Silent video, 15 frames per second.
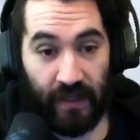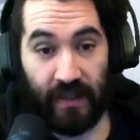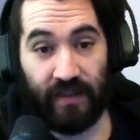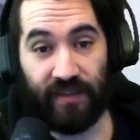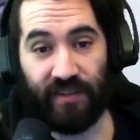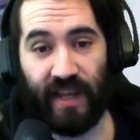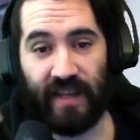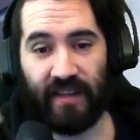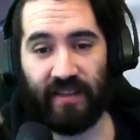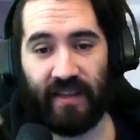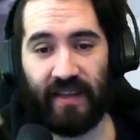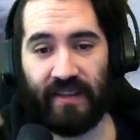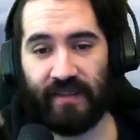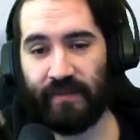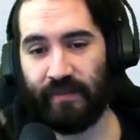The second
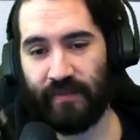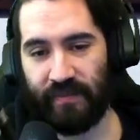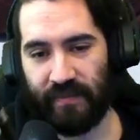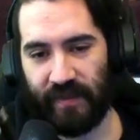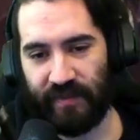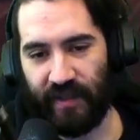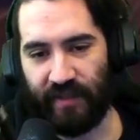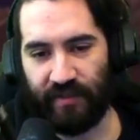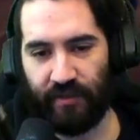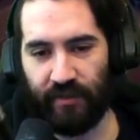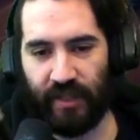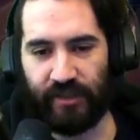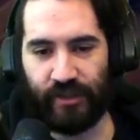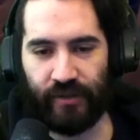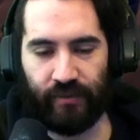thing is
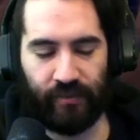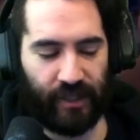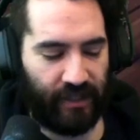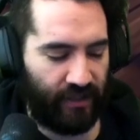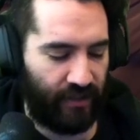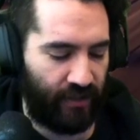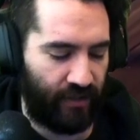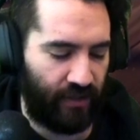escalation. We